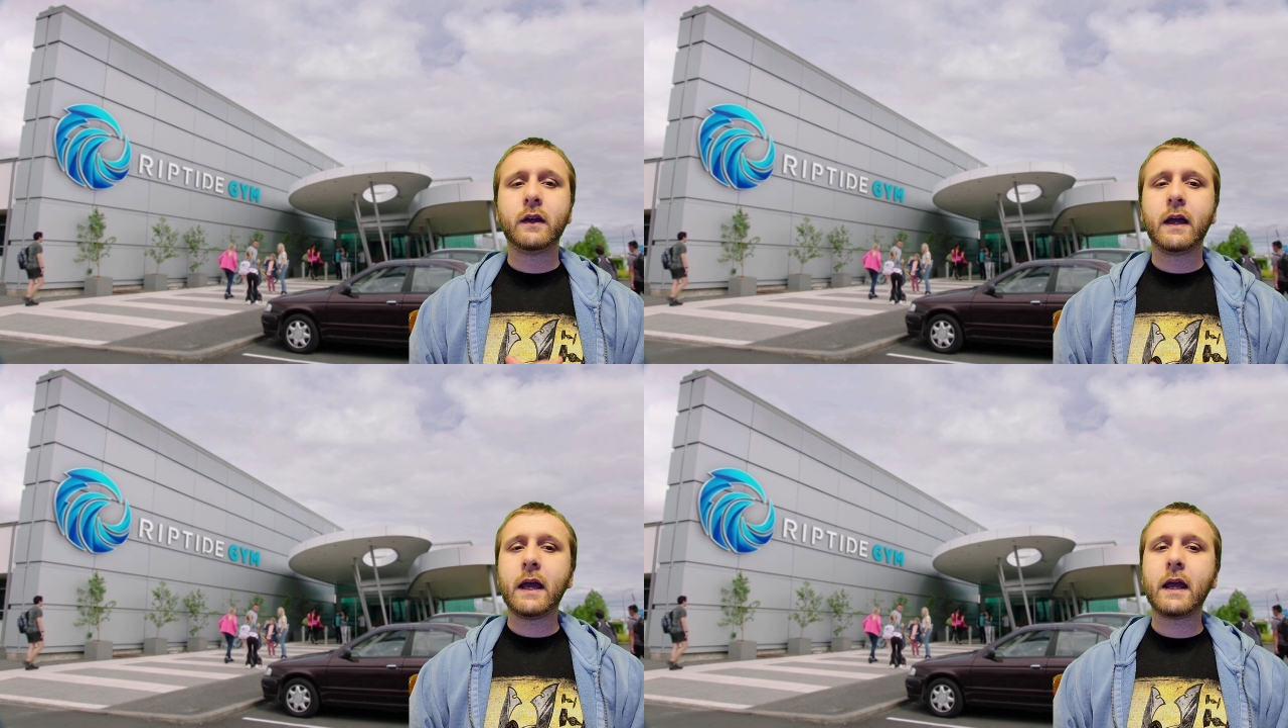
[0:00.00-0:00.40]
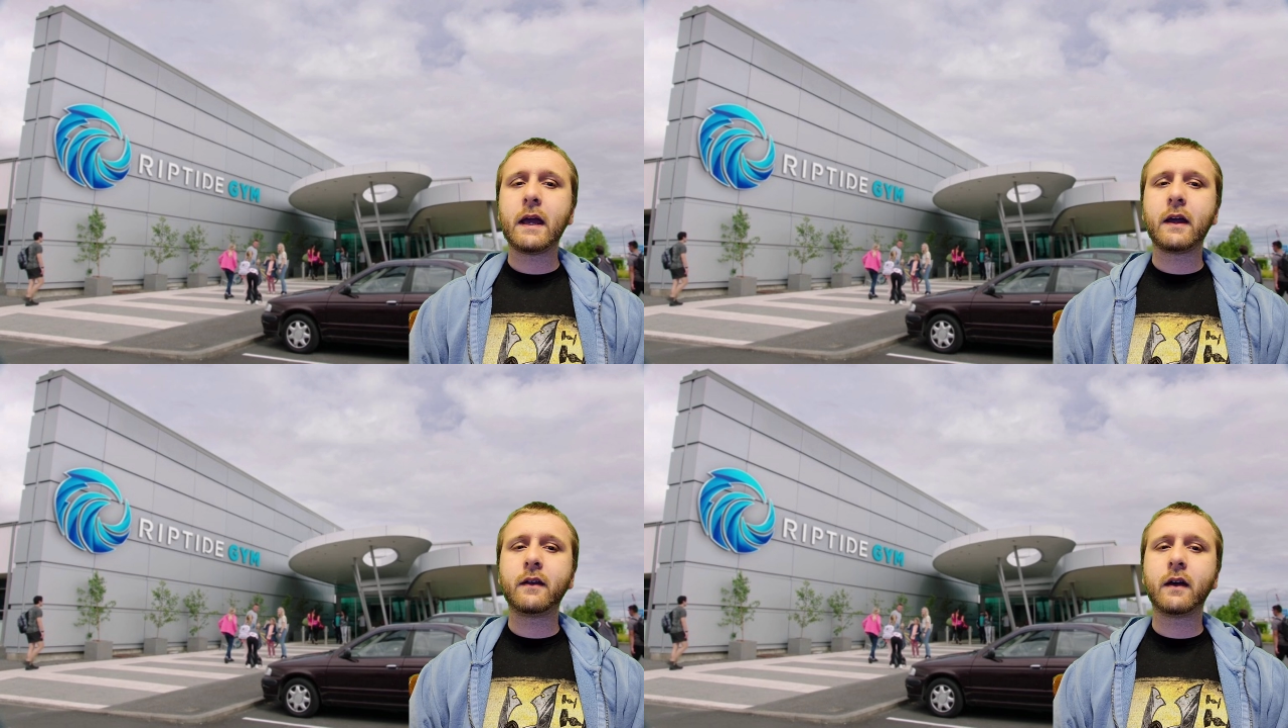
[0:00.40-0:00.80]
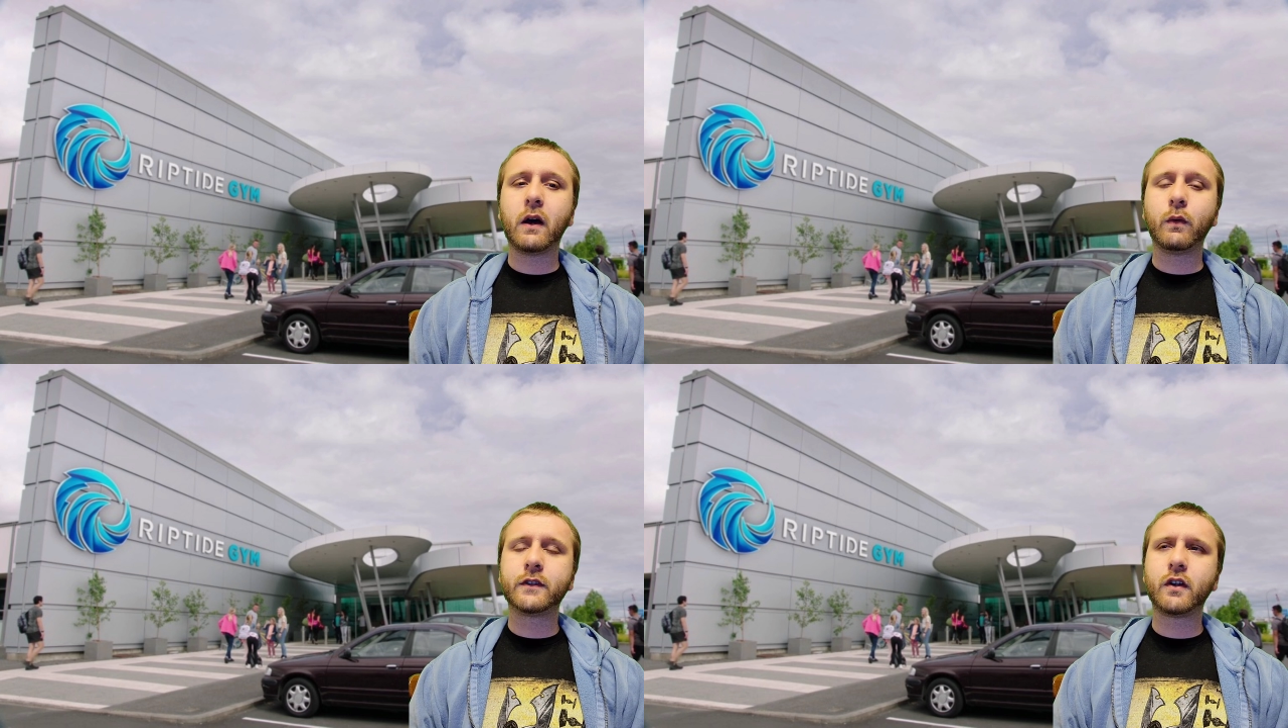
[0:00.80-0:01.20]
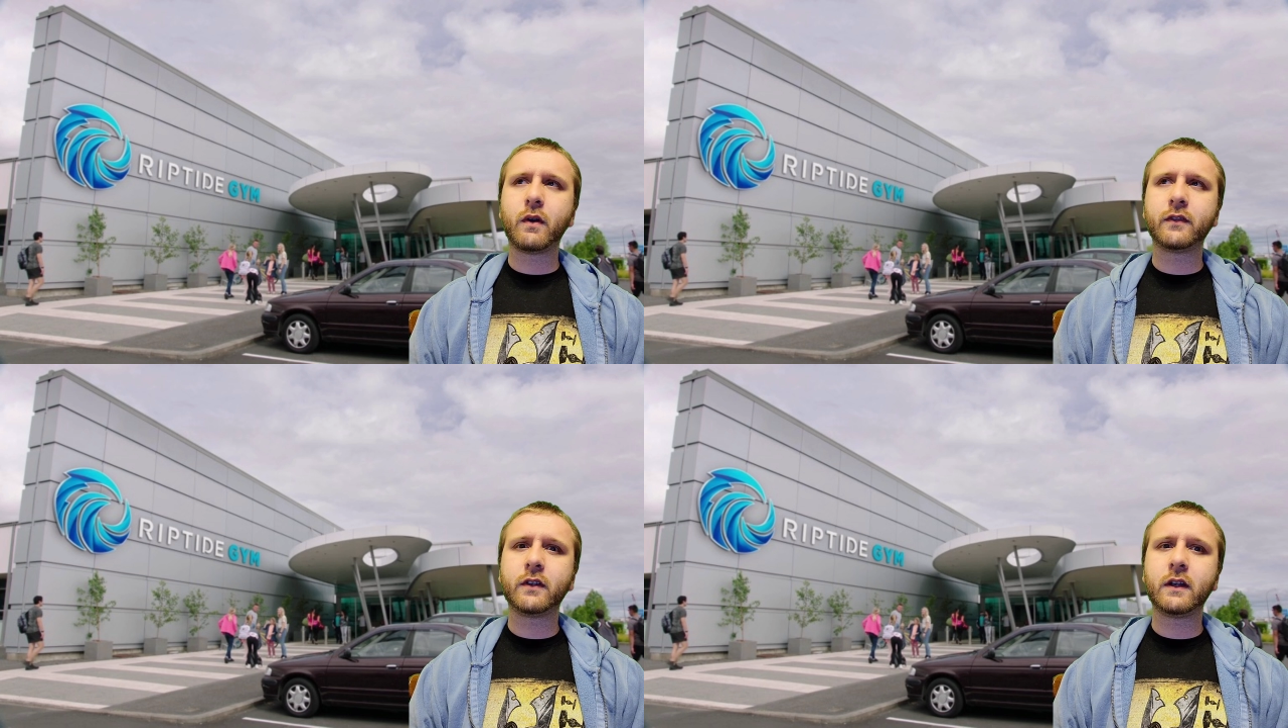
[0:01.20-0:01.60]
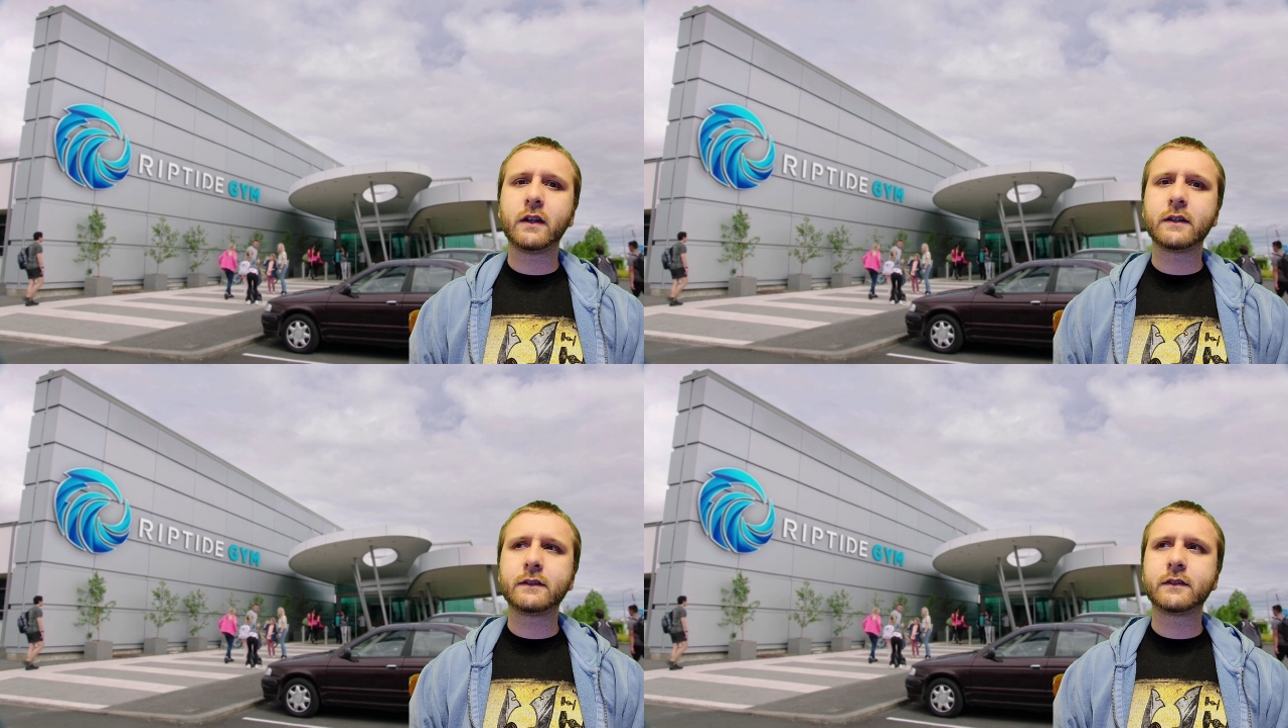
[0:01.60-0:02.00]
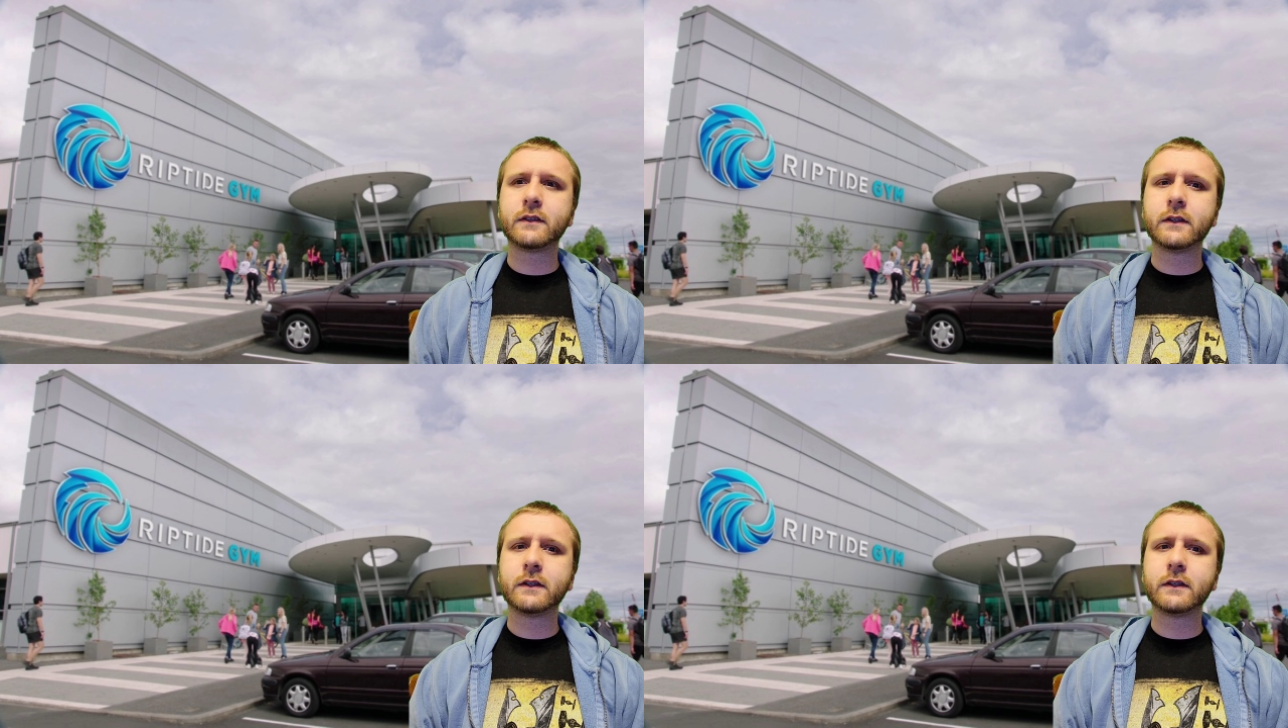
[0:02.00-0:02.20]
And what's interesting is,